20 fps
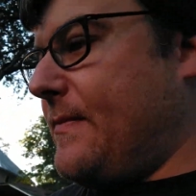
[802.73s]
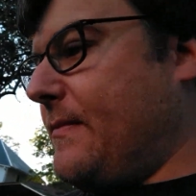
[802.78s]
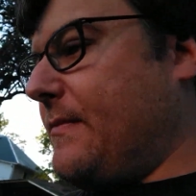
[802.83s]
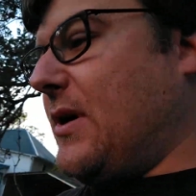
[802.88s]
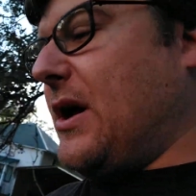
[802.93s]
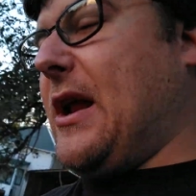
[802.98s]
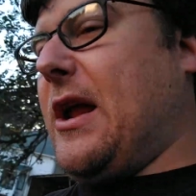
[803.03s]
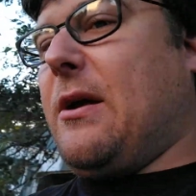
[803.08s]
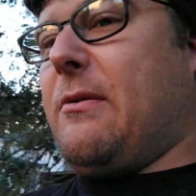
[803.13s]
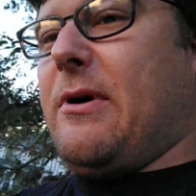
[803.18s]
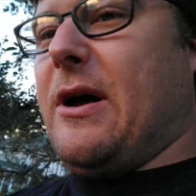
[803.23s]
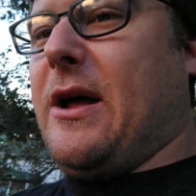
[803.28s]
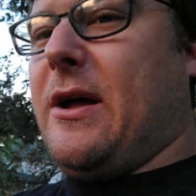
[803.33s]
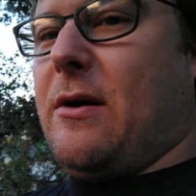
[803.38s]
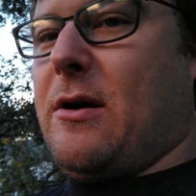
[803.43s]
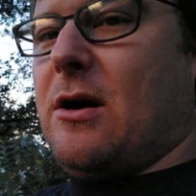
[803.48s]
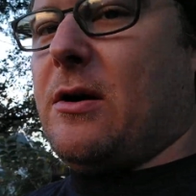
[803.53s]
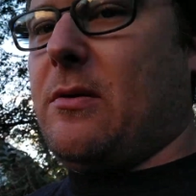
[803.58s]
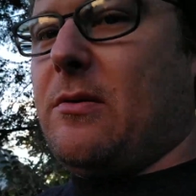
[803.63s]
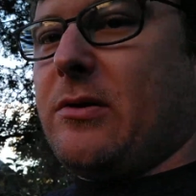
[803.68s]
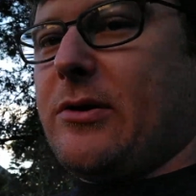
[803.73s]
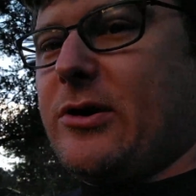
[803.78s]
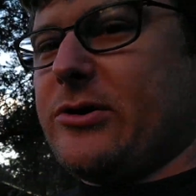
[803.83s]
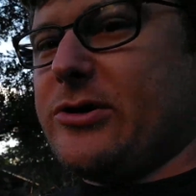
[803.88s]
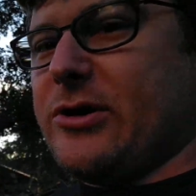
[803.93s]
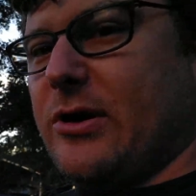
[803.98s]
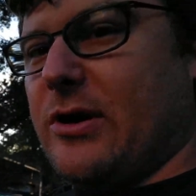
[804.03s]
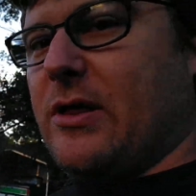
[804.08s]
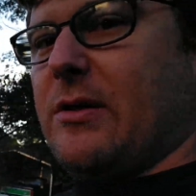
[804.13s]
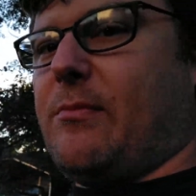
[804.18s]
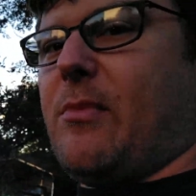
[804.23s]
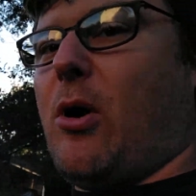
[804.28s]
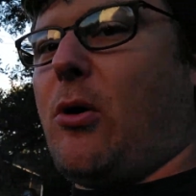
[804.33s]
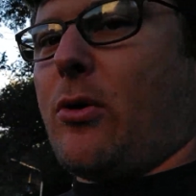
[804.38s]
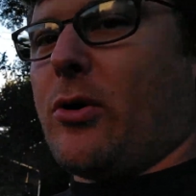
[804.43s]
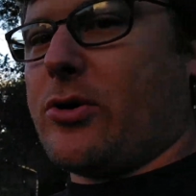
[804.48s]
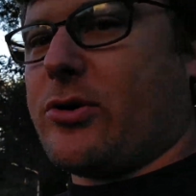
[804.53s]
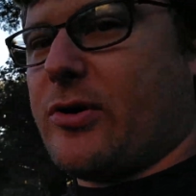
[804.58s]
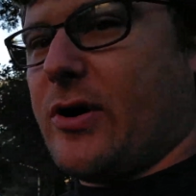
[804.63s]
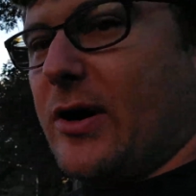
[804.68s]
But anyway, we'll go show you the
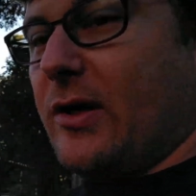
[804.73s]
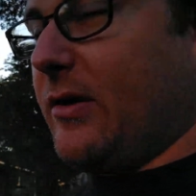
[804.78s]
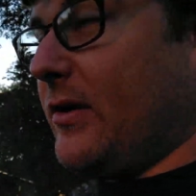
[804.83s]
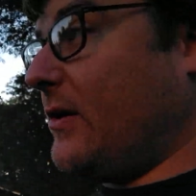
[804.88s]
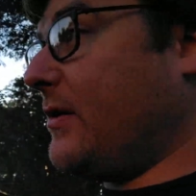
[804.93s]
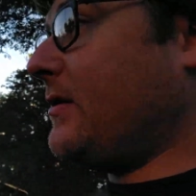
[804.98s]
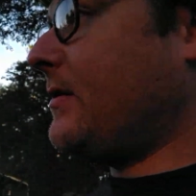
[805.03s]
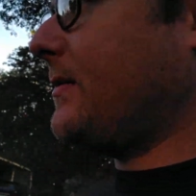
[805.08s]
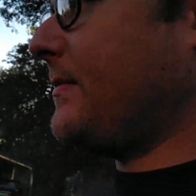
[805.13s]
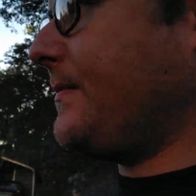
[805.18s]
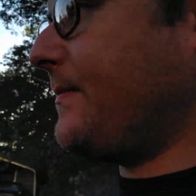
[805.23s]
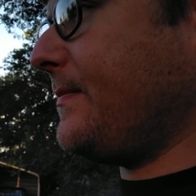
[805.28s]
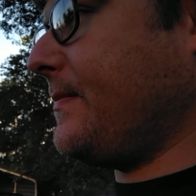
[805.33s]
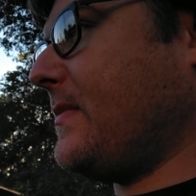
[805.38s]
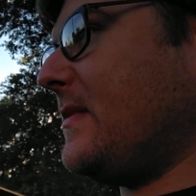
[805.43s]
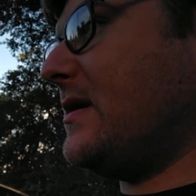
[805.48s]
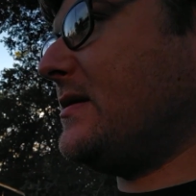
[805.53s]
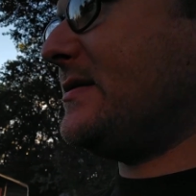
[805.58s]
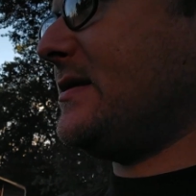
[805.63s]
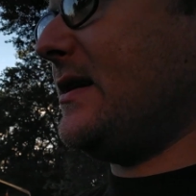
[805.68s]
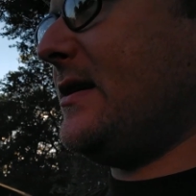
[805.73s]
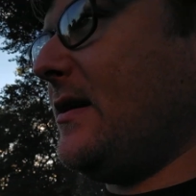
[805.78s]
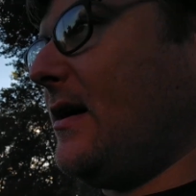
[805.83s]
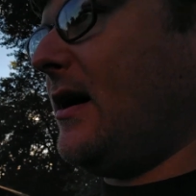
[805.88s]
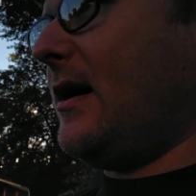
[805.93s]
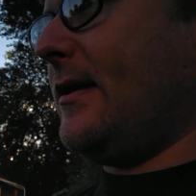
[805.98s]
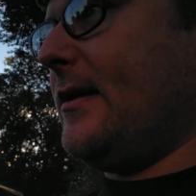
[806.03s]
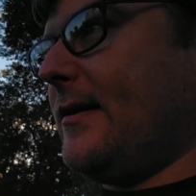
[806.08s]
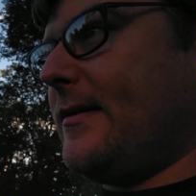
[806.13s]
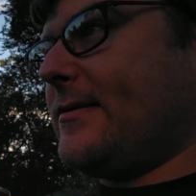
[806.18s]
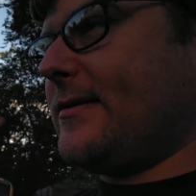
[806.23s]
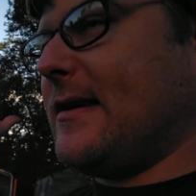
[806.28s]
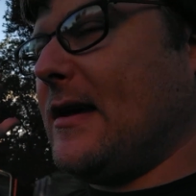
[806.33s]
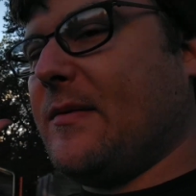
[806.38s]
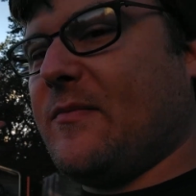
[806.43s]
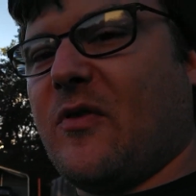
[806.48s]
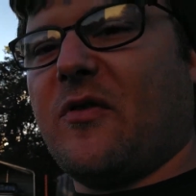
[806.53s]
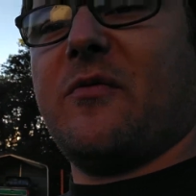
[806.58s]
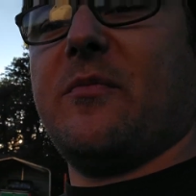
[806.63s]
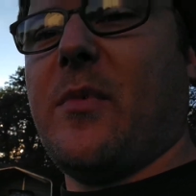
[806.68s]
mower trailer. I said on the
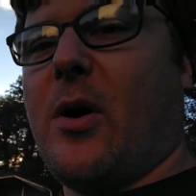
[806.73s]
theme of